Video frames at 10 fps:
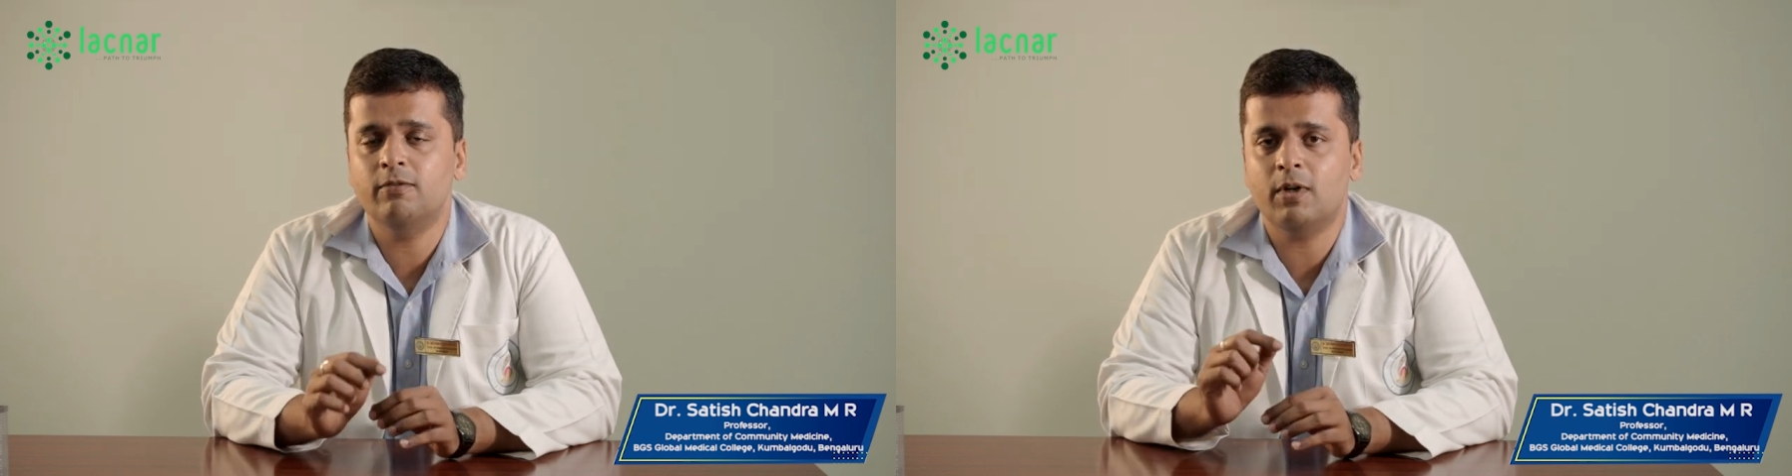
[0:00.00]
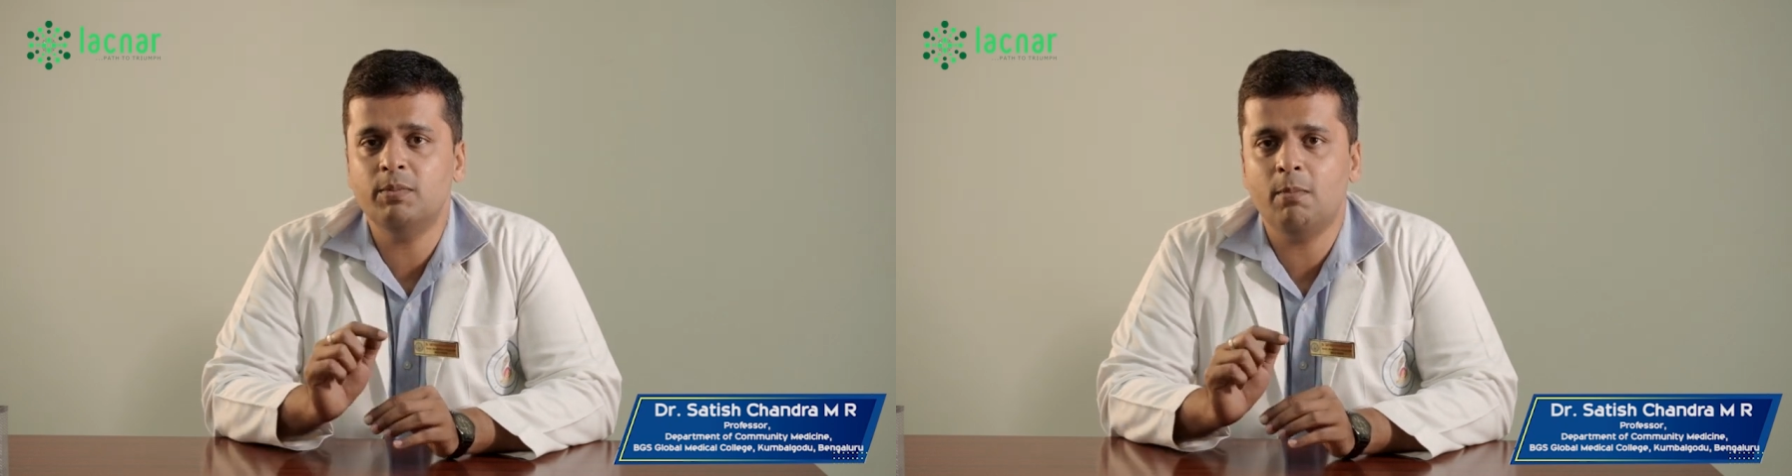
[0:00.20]

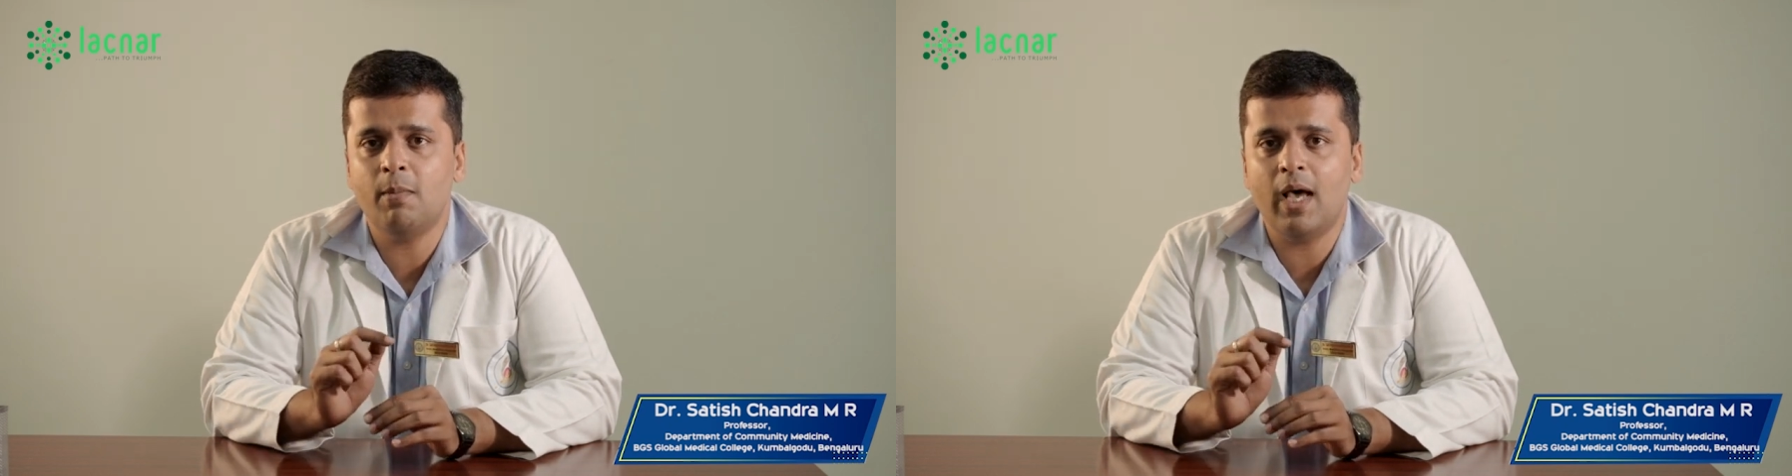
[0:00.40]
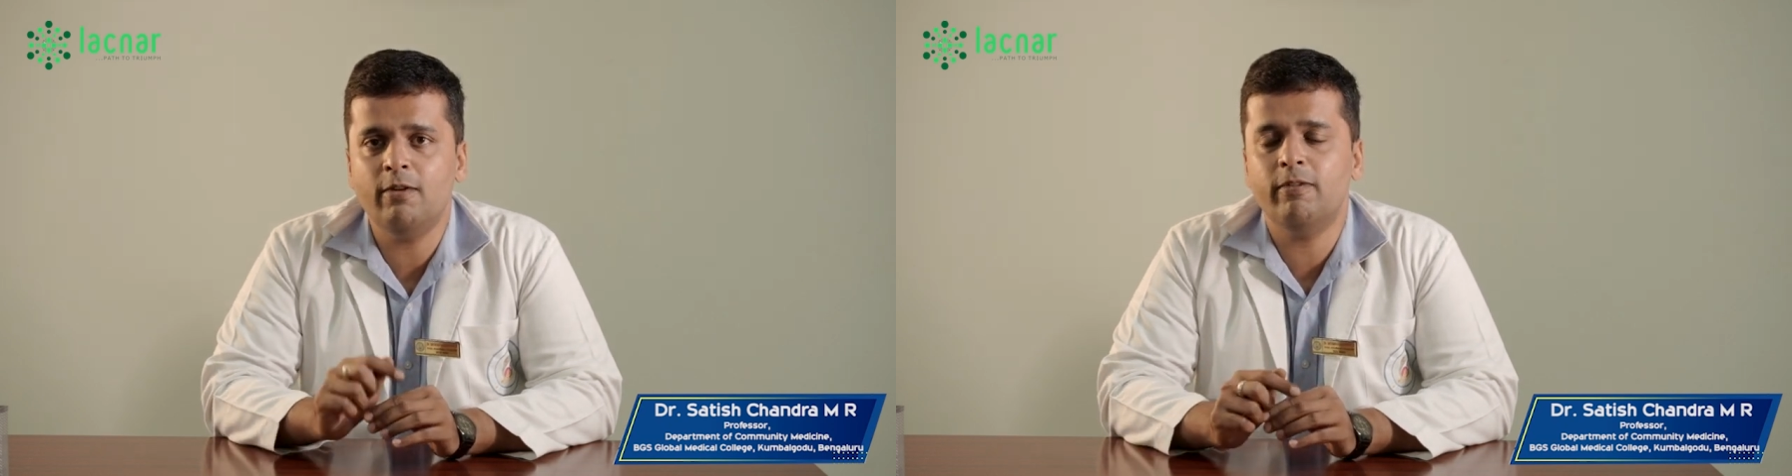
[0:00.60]
from the
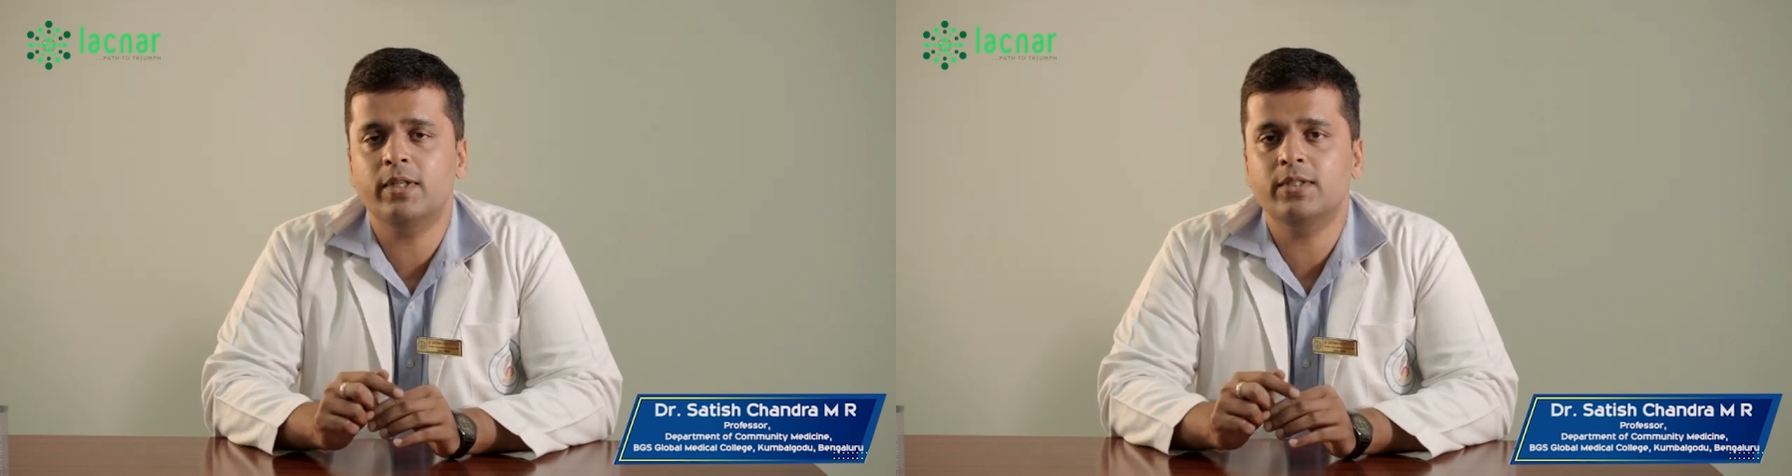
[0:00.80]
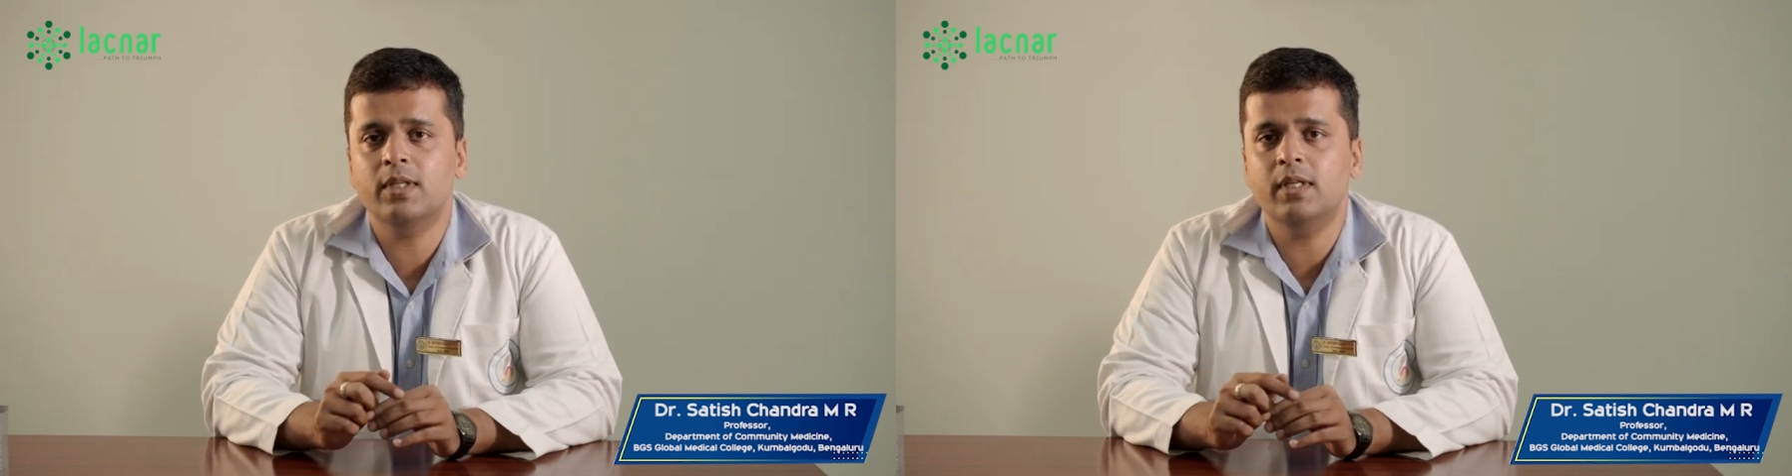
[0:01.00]

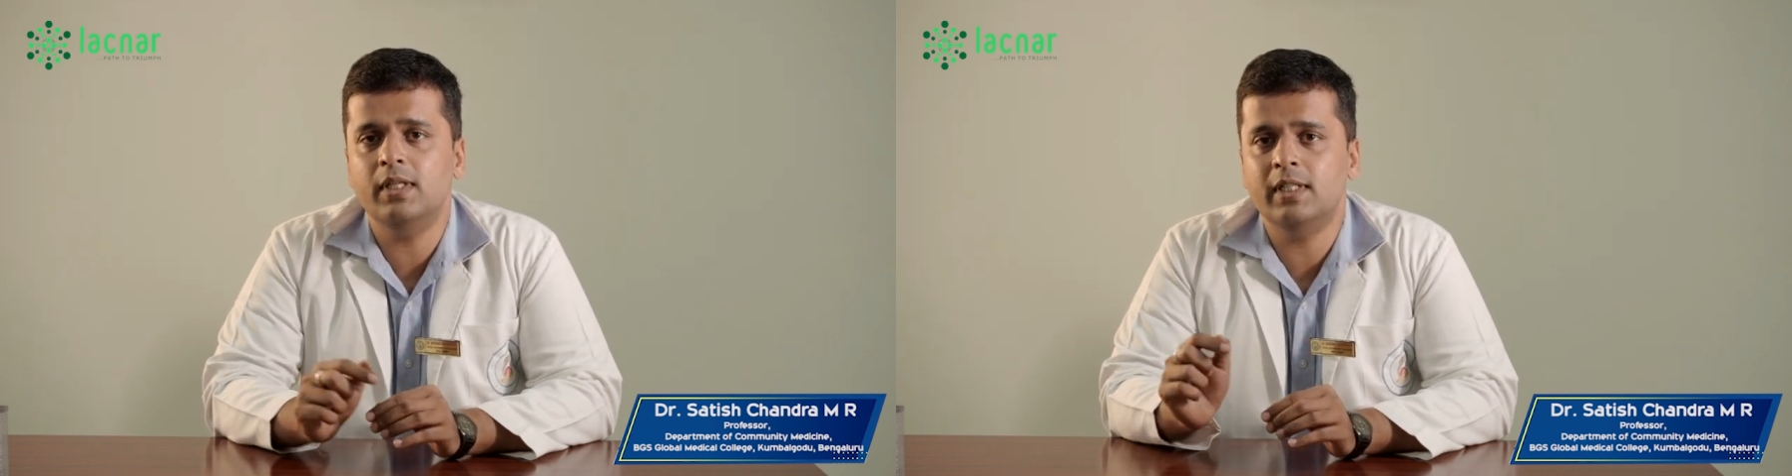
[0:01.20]
manufacturer